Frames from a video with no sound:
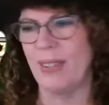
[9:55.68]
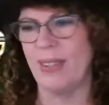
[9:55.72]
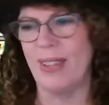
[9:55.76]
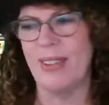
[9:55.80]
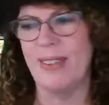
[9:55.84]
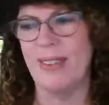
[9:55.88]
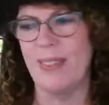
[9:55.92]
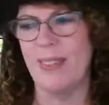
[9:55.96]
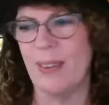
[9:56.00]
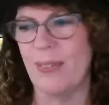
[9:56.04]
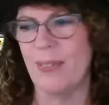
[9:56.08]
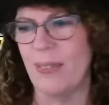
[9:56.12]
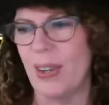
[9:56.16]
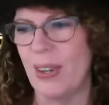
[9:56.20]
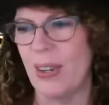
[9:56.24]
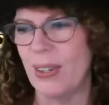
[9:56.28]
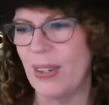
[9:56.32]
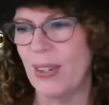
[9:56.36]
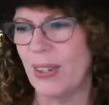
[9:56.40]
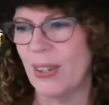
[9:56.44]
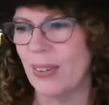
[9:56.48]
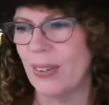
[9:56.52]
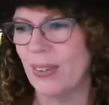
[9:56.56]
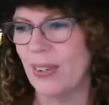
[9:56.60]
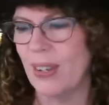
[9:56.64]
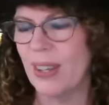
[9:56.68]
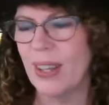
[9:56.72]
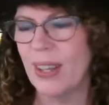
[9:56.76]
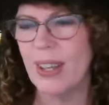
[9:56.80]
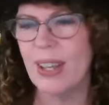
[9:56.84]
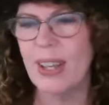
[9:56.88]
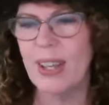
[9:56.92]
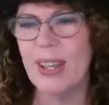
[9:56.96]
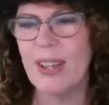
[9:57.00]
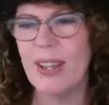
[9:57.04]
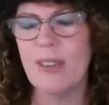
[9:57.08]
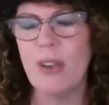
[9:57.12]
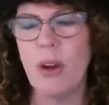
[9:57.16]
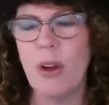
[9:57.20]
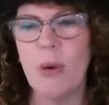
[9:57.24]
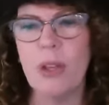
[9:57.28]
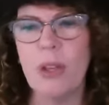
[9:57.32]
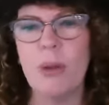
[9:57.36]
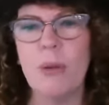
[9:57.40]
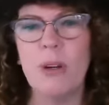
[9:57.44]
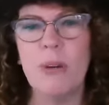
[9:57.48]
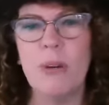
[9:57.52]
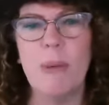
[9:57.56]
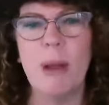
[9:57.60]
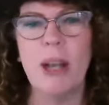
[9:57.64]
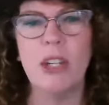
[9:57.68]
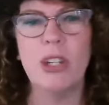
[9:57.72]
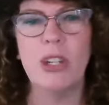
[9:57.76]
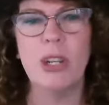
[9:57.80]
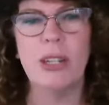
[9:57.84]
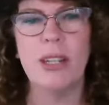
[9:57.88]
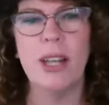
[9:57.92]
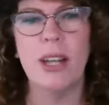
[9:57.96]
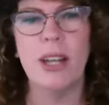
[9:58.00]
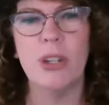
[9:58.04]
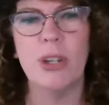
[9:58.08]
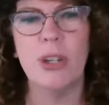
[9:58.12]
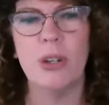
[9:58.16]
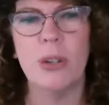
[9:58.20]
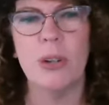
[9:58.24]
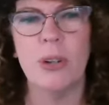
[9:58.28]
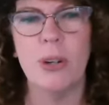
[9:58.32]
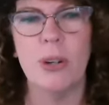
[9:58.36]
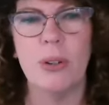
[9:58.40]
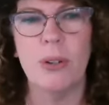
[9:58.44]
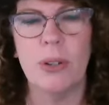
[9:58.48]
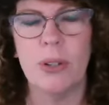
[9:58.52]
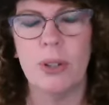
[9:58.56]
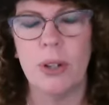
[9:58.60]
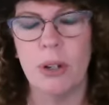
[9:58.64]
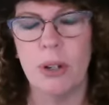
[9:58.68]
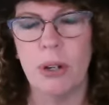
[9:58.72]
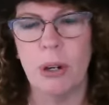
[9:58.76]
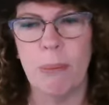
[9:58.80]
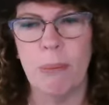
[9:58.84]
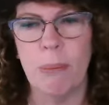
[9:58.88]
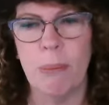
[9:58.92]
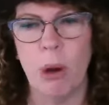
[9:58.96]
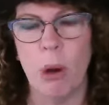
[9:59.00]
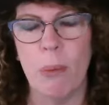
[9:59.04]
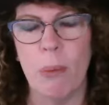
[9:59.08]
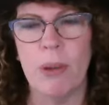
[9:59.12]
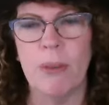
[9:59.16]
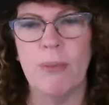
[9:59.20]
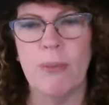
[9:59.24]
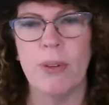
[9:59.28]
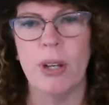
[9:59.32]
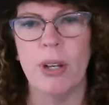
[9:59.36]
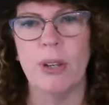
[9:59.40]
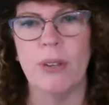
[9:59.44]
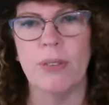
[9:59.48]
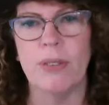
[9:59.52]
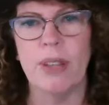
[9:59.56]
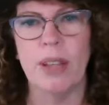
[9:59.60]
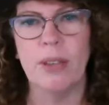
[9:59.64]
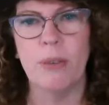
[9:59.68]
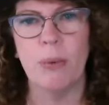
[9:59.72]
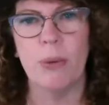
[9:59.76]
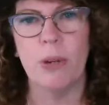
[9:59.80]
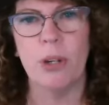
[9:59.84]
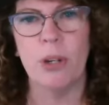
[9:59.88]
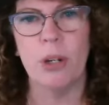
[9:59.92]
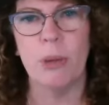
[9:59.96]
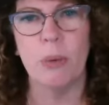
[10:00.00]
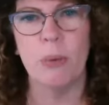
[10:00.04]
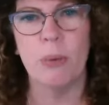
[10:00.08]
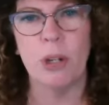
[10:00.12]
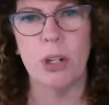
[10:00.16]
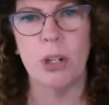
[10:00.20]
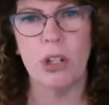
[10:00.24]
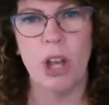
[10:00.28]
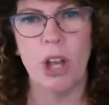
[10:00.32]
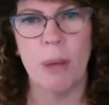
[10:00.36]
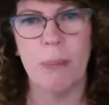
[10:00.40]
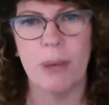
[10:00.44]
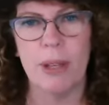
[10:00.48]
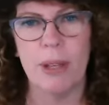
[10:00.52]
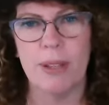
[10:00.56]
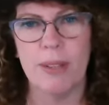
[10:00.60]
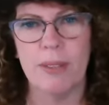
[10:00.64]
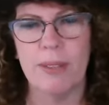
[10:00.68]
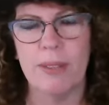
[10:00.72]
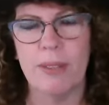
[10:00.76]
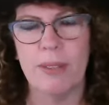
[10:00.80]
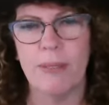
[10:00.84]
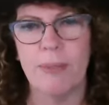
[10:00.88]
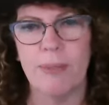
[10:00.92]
easy to feature you. So you were mentioning that you're in Bowmanville. That's where your workshop is?